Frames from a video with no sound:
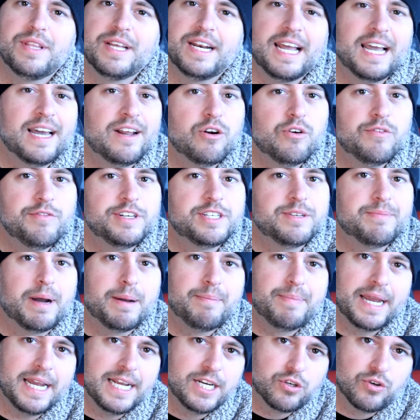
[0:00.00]
then head over to my
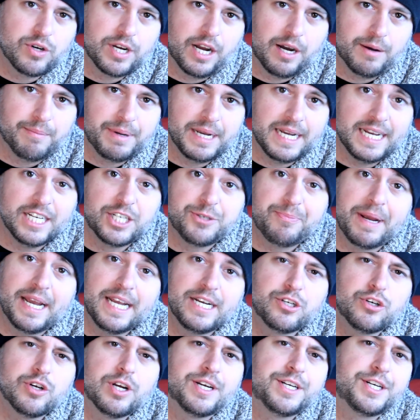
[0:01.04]
Patreon page,
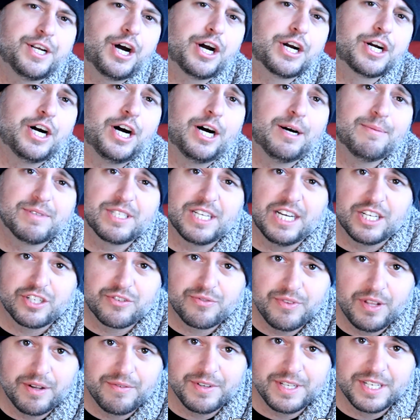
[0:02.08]

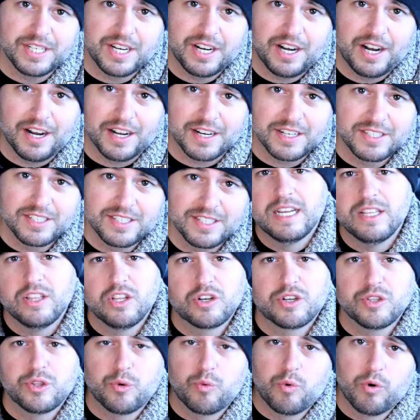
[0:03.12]
patreon.com/FLuffeetalks, and
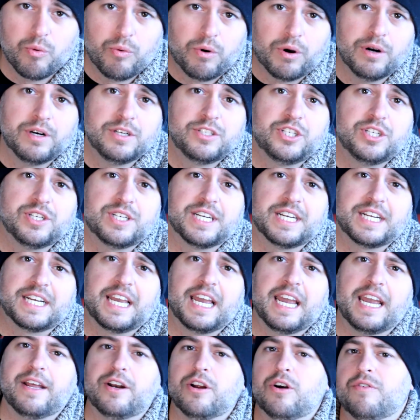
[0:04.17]
look at the rewards you can
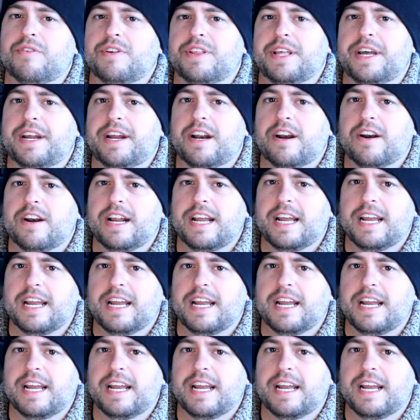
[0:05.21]
gain over there,